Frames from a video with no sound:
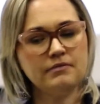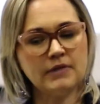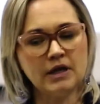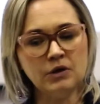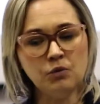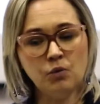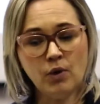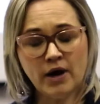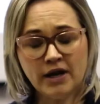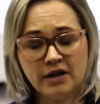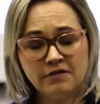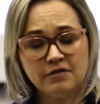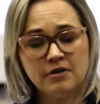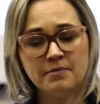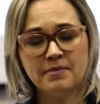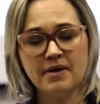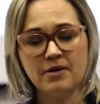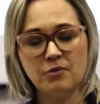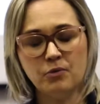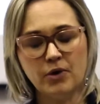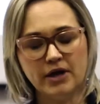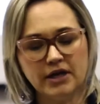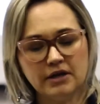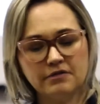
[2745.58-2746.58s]
one of
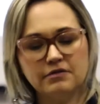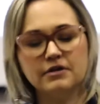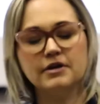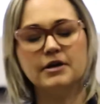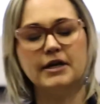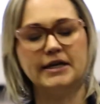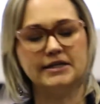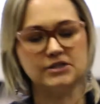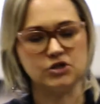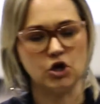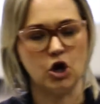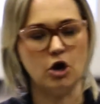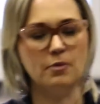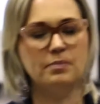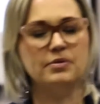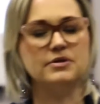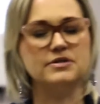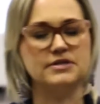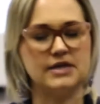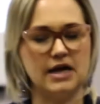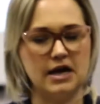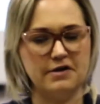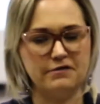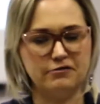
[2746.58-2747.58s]
the
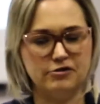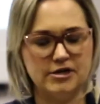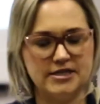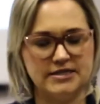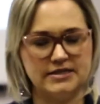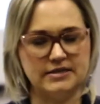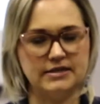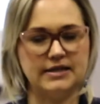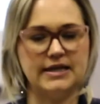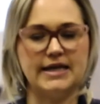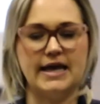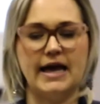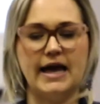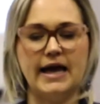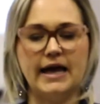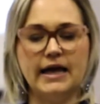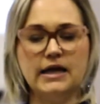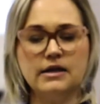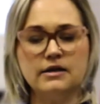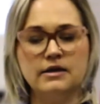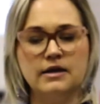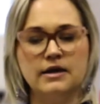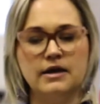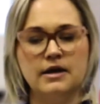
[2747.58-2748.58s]
examples I've recently
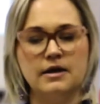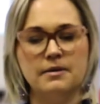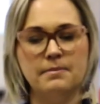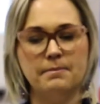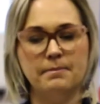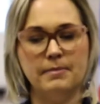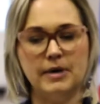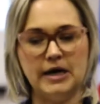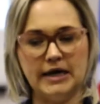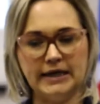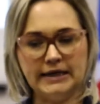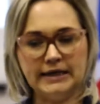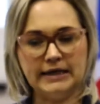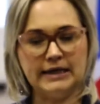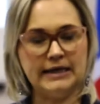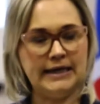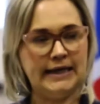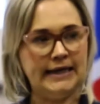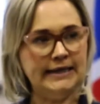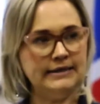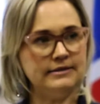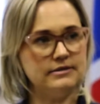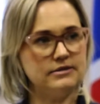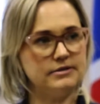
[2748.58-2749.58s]
had, my
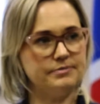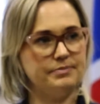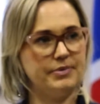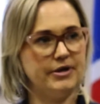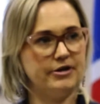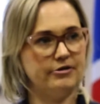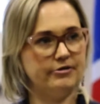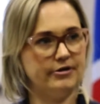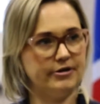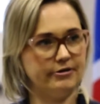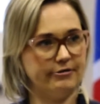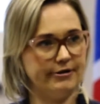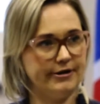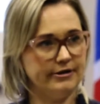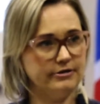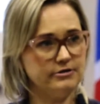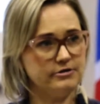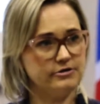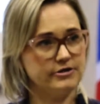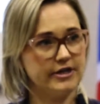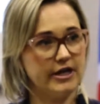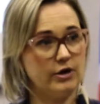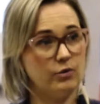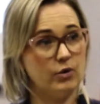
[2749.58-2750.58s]
client is a
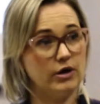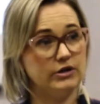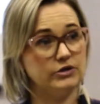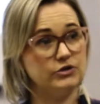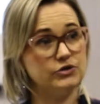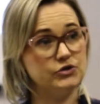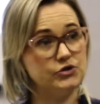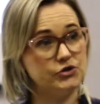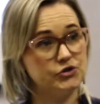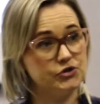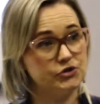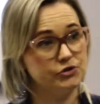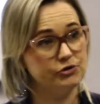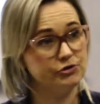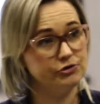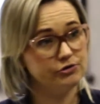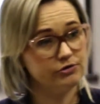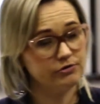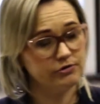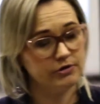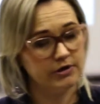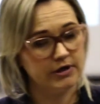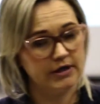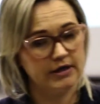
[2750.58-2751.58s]
peregrinus. They want to
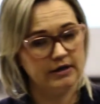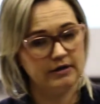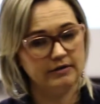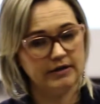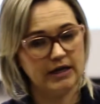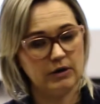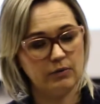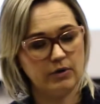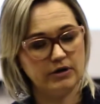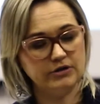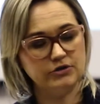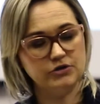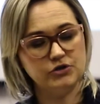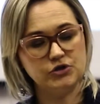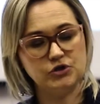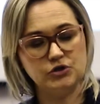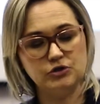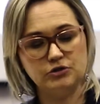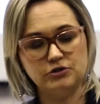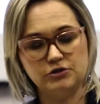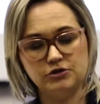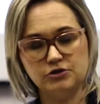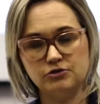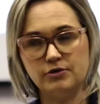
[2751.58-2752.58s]
sue. They want to
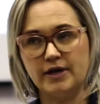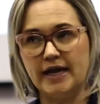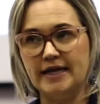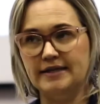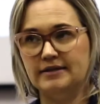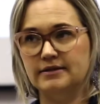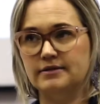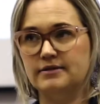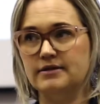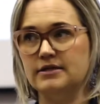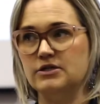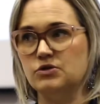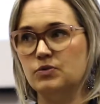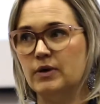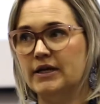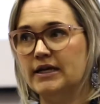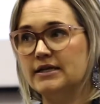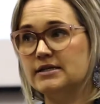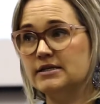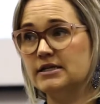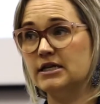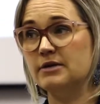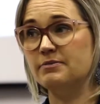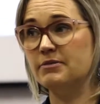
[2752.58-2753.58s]
sue two entities. One
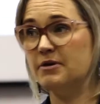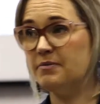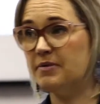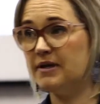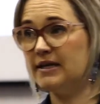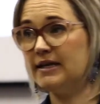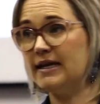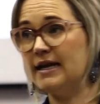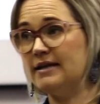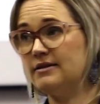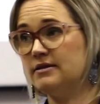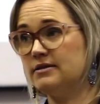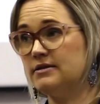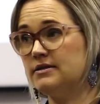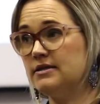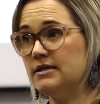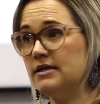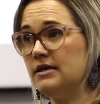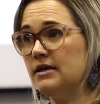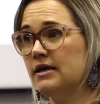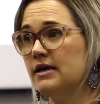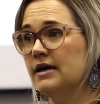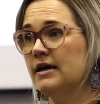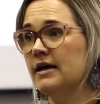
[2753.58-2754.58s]
is a Namibian
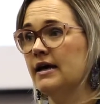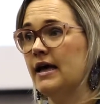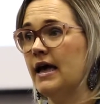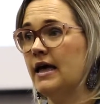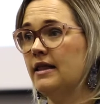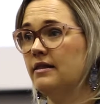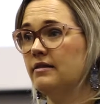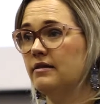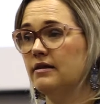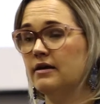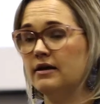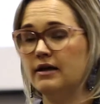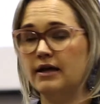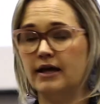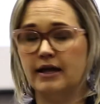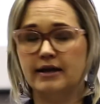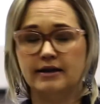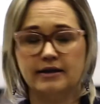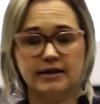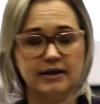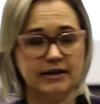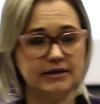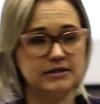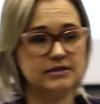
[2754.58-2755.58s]
entity, and
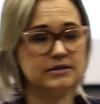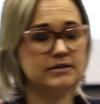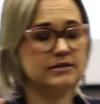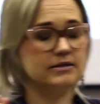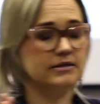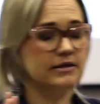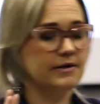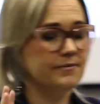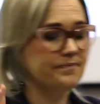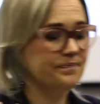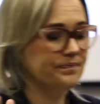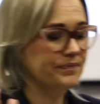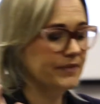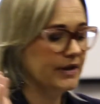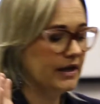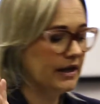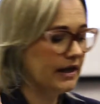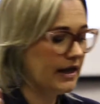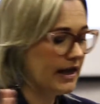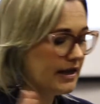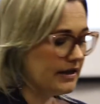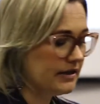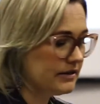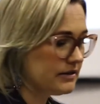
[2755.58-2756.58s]
its
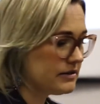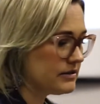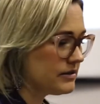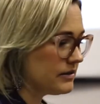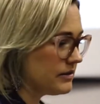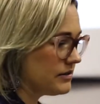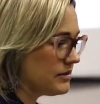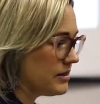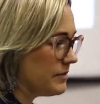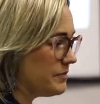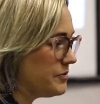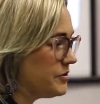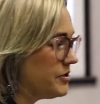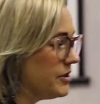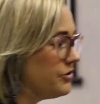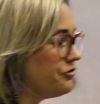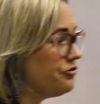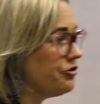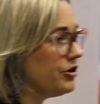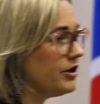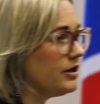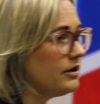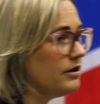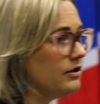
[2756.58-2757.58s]

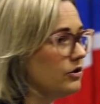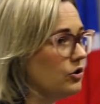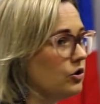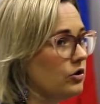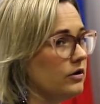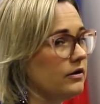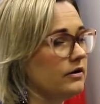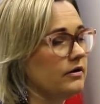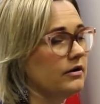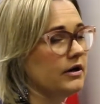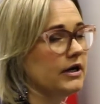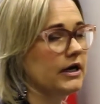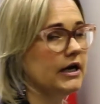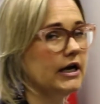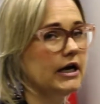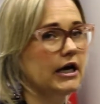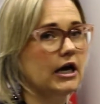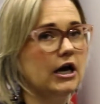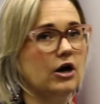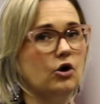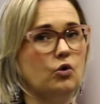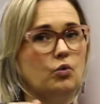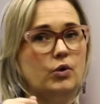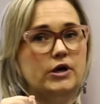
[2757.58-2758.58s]
subsidiary,
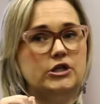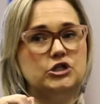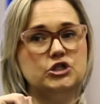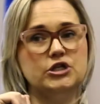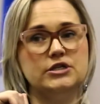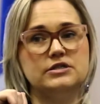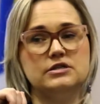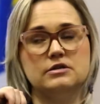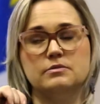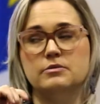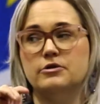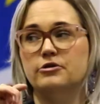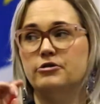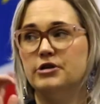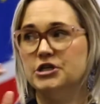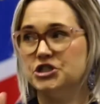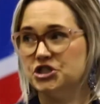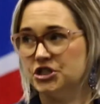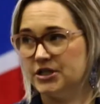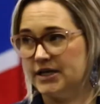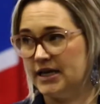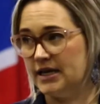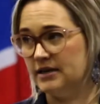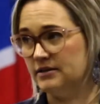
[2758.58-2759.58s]
which is a
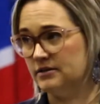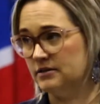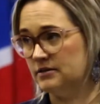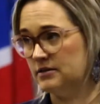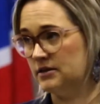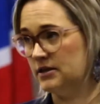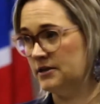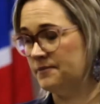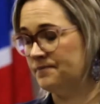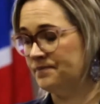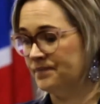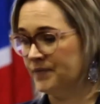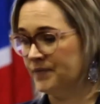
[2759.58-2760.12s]
Mauritian entity.